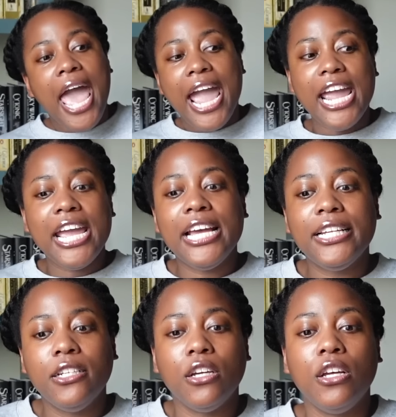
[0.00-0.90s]

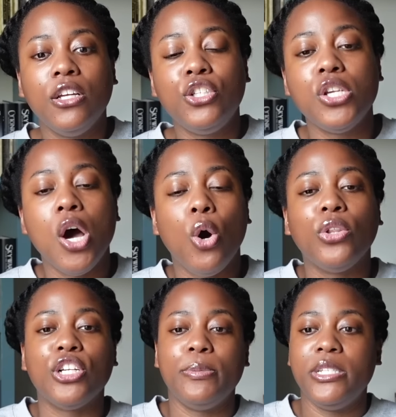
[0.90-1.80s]
And so
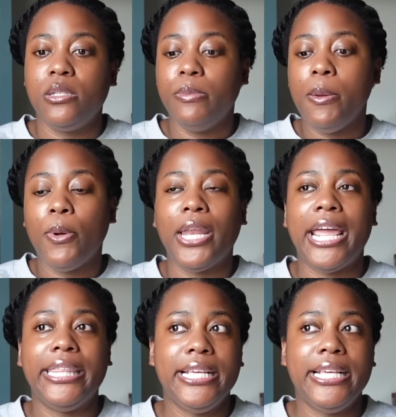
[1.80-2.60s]
there's been some people like,